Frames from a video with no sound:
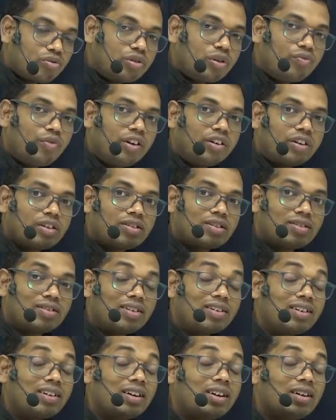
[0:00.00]
the winter
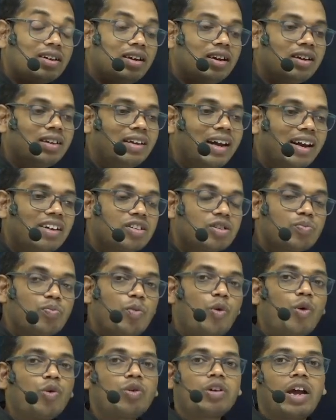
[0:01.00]
season, it gets
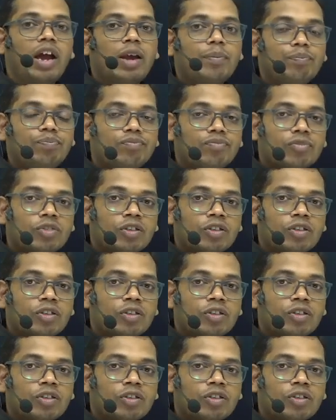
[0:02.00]
more time